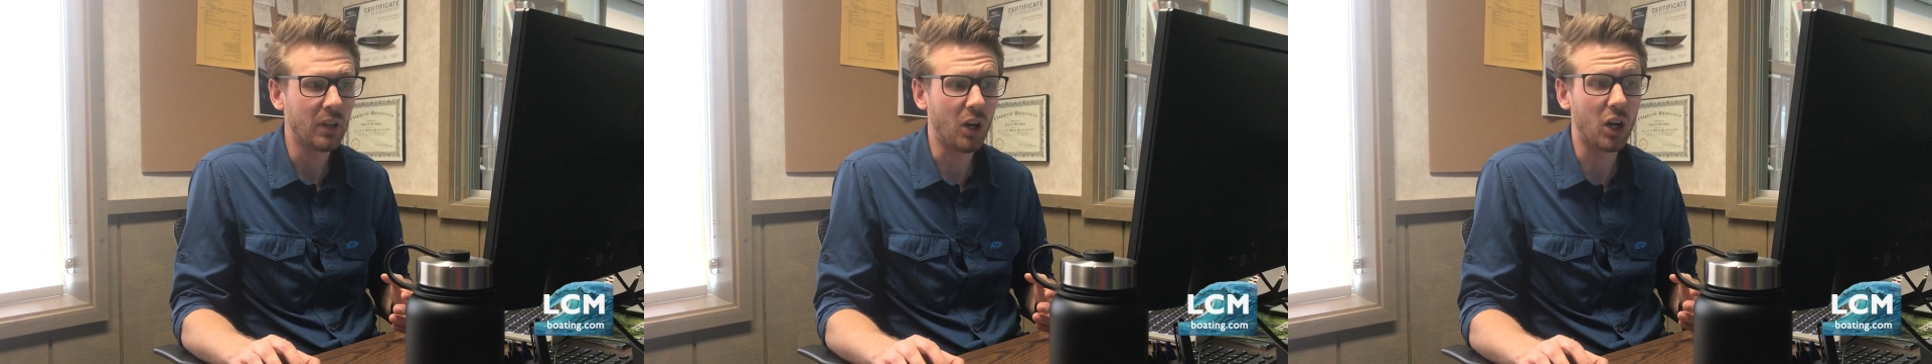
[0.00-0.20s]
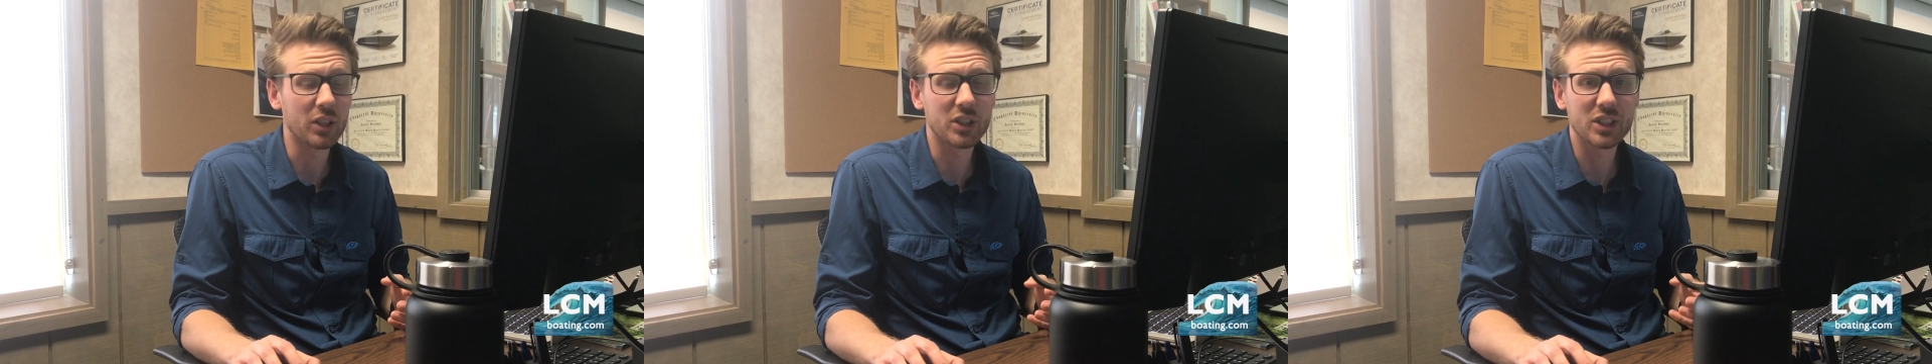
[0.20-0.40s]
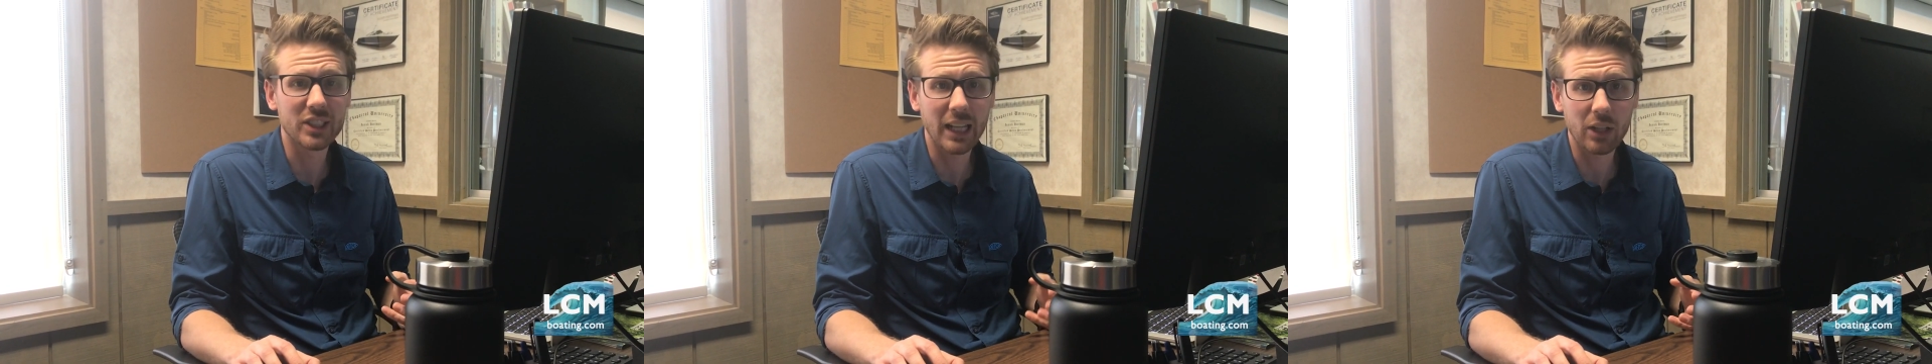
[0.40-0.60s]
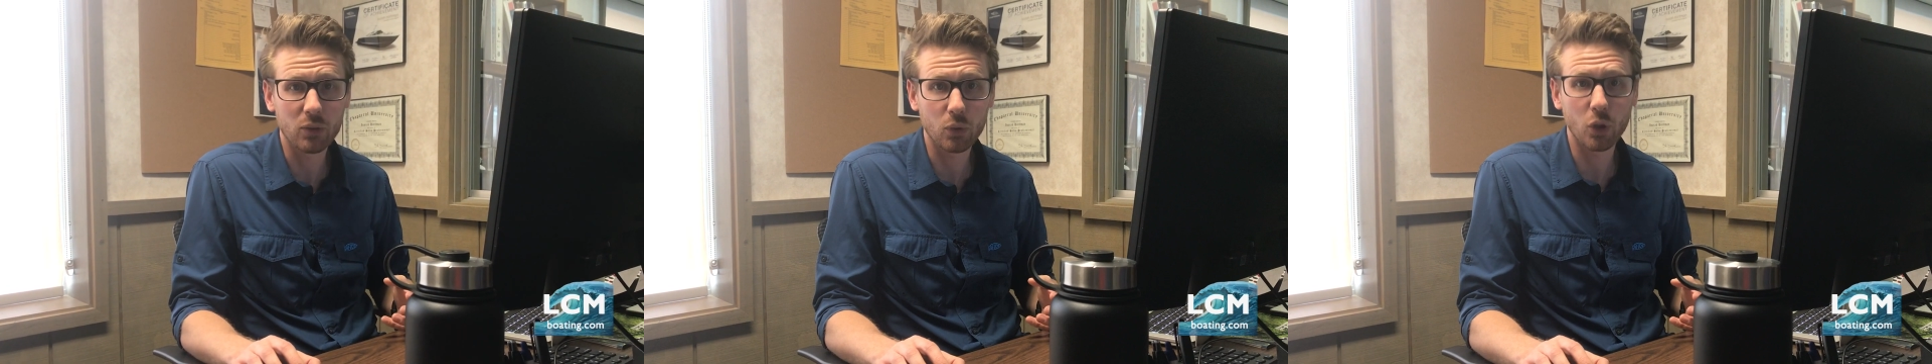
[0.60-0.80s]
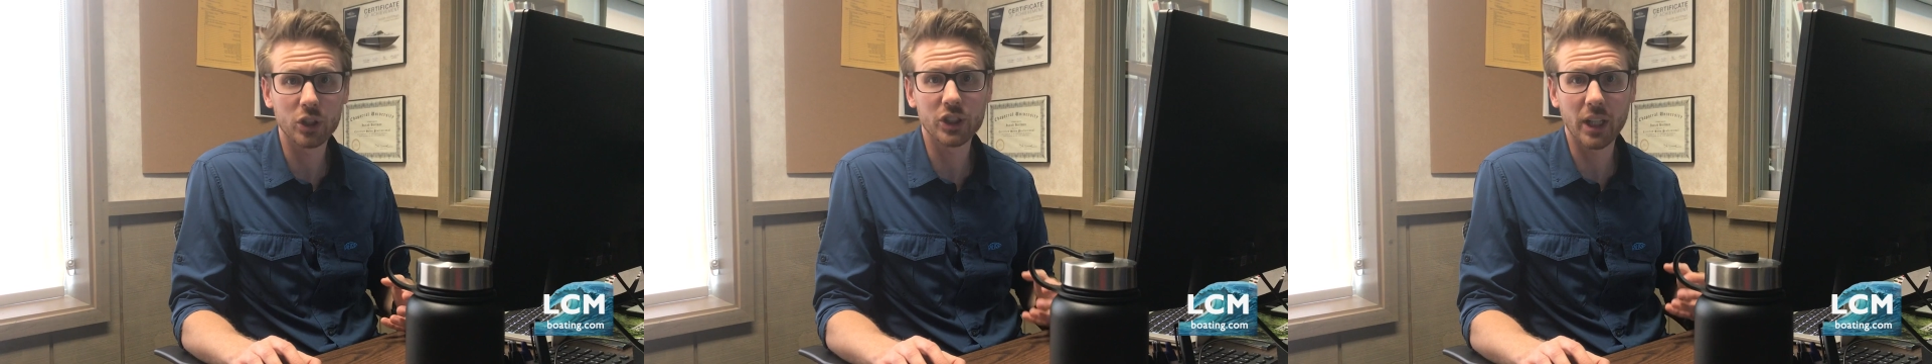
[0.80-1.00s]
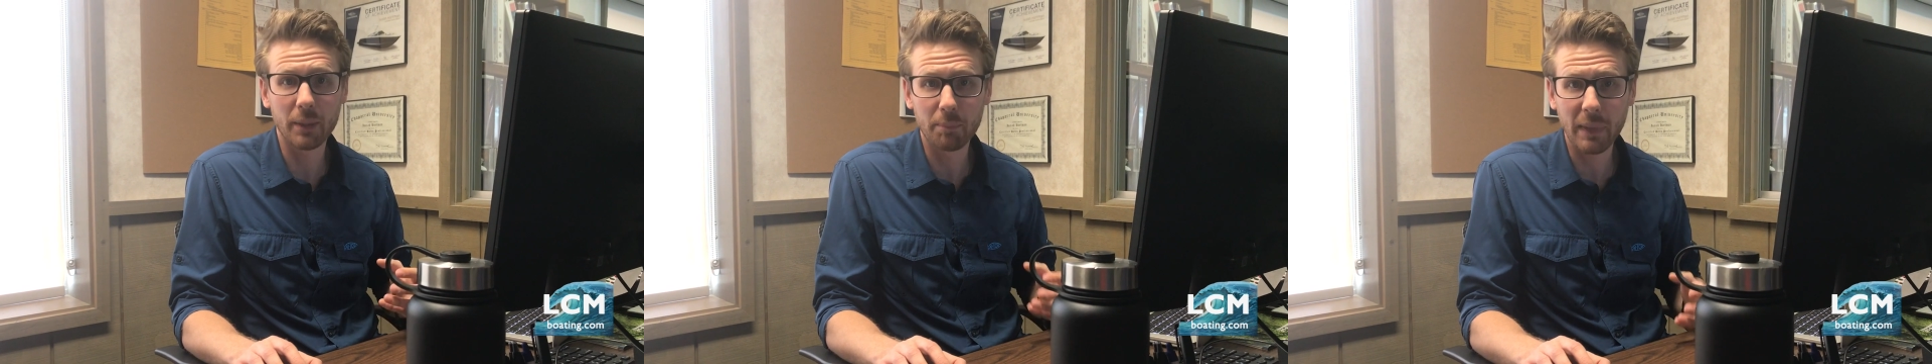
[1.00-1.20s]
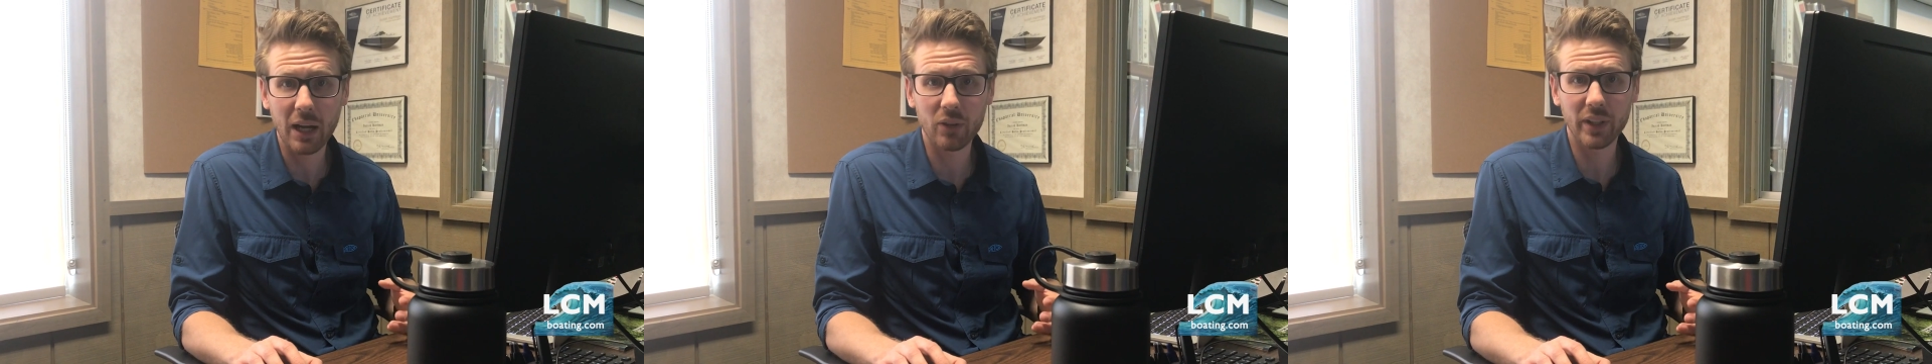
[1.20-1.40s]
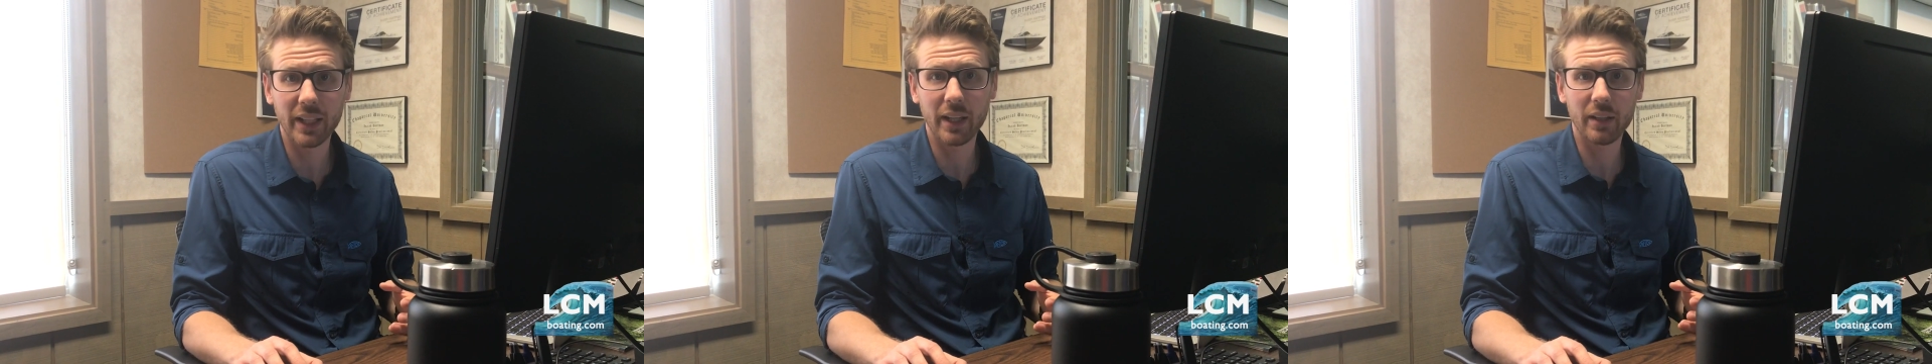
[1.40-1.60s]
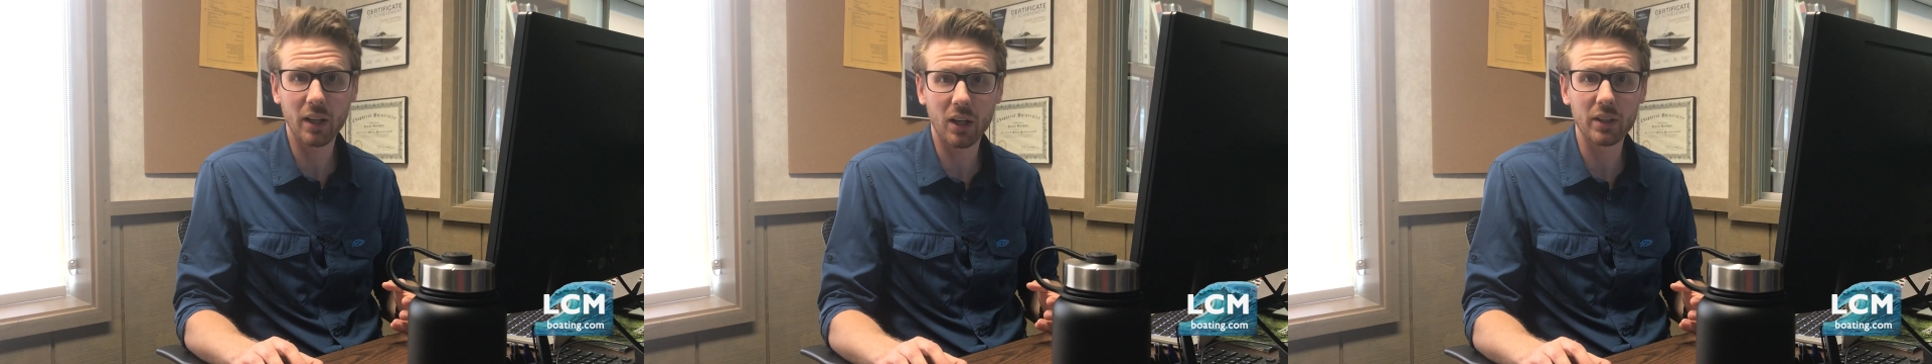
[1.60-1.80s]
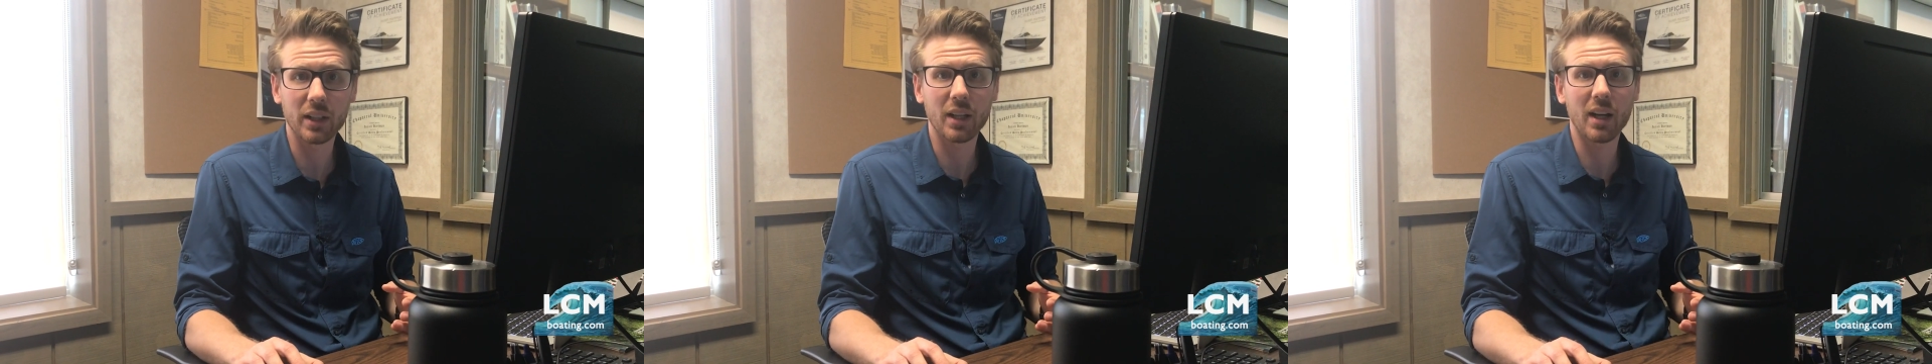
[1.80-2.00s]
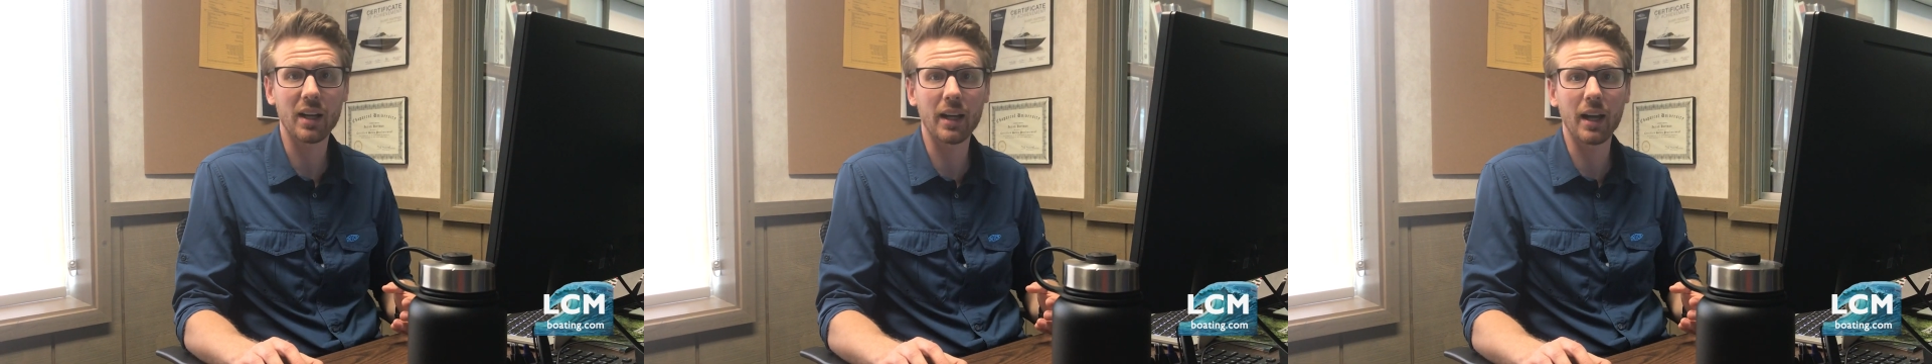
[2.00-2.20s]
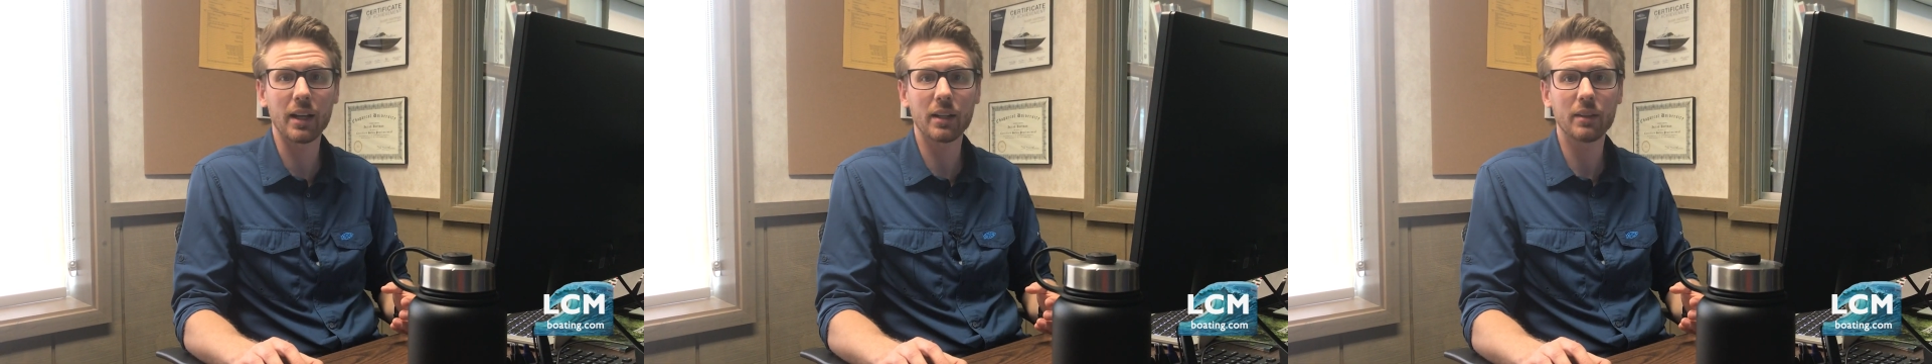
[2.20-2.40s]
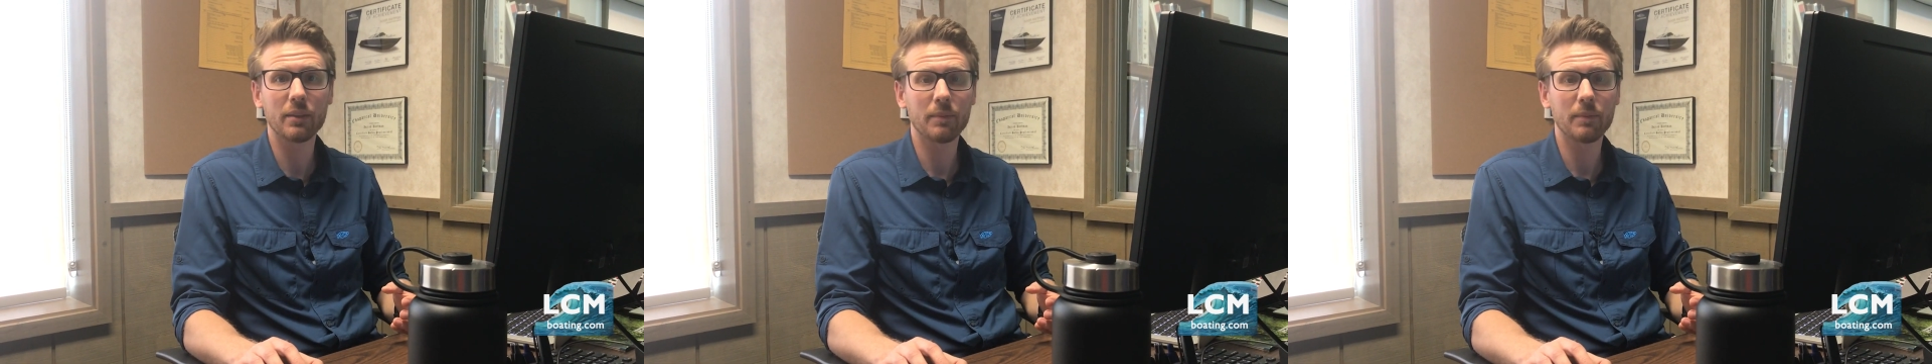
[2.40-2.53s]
on steroids and mounting it on a kayak.